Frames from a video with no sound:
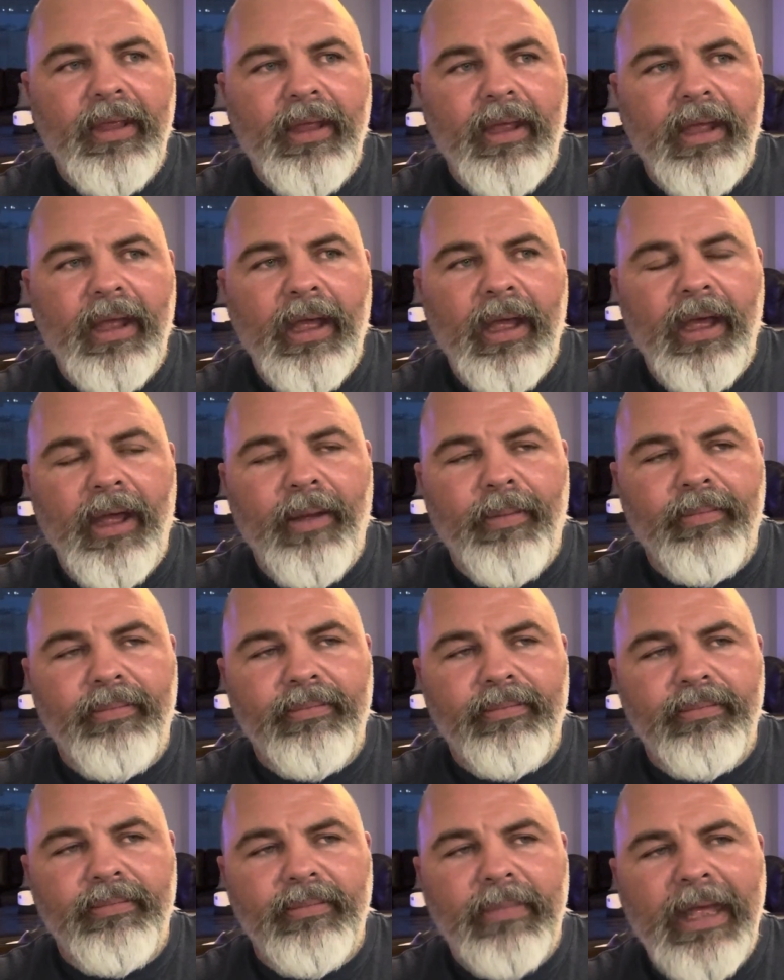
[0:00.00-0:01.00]
I
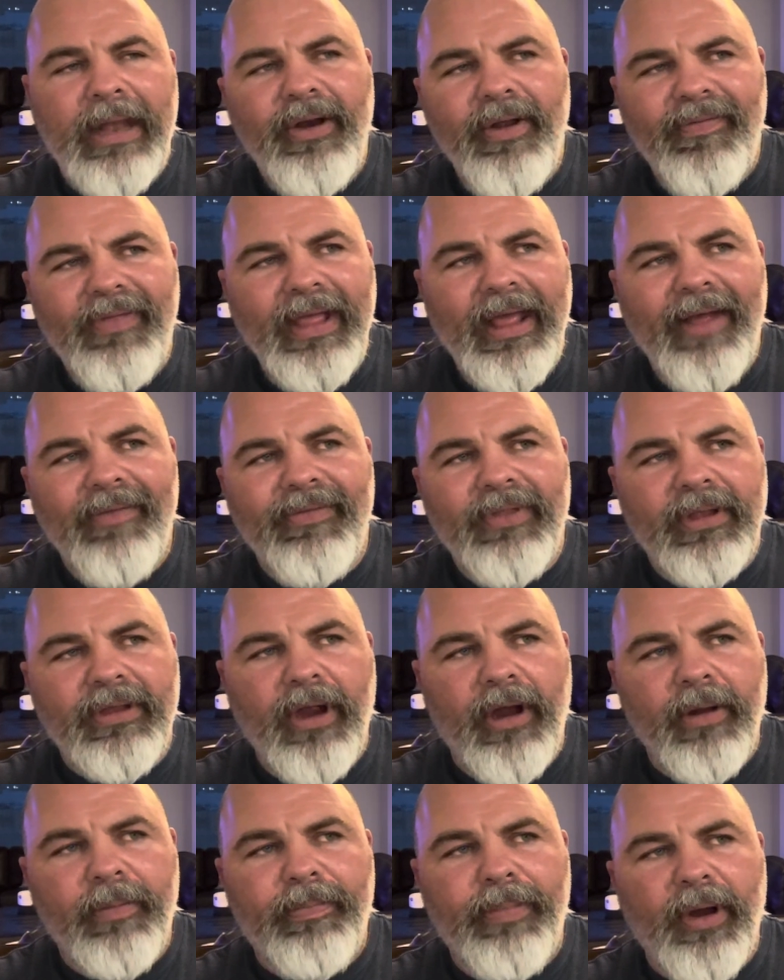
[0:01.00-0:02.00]
don't know if they have the
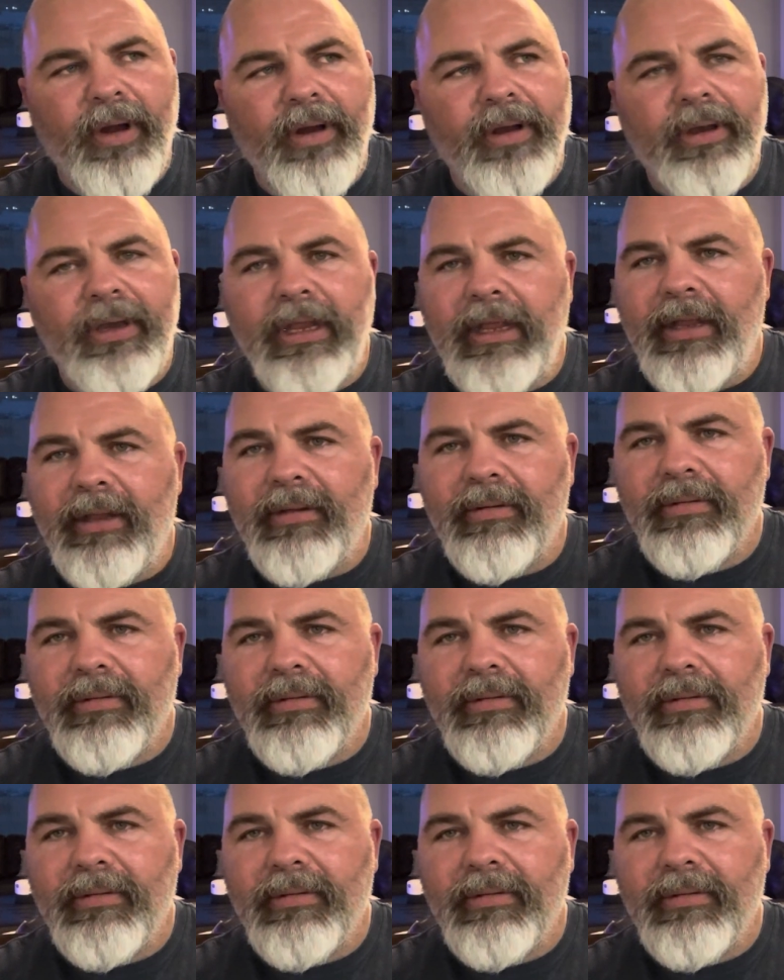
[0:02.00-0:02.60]
dark burgundy